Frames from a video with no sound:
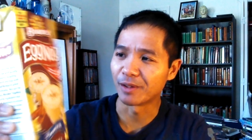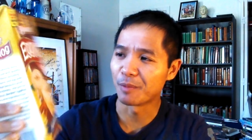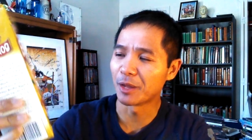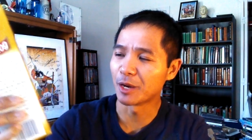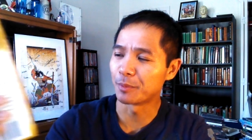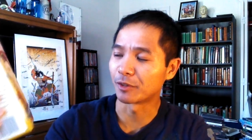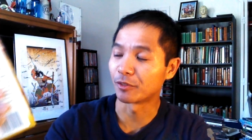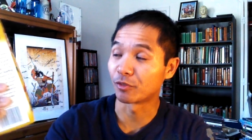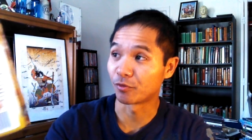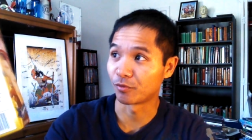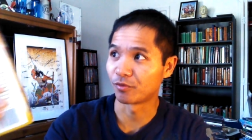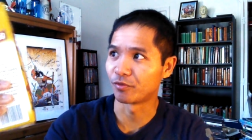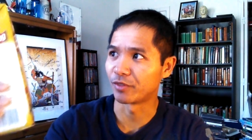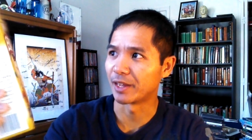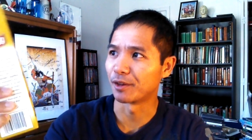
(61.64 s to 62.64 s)
I'm not a big
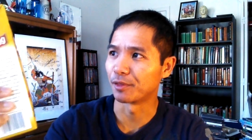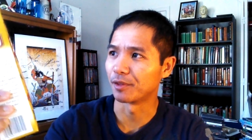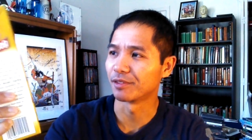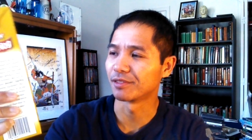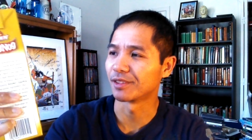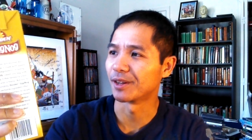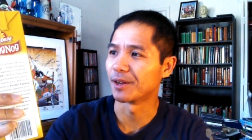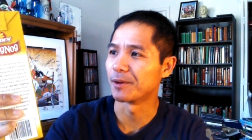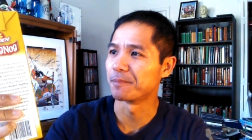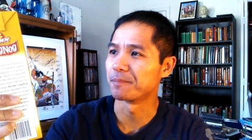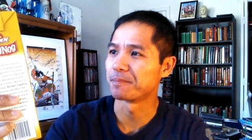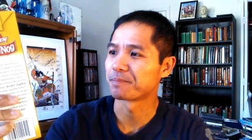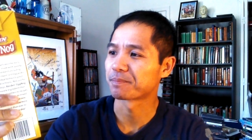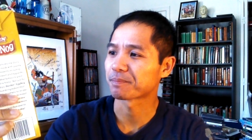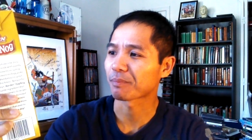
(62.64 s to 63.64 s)
fan of this. Um,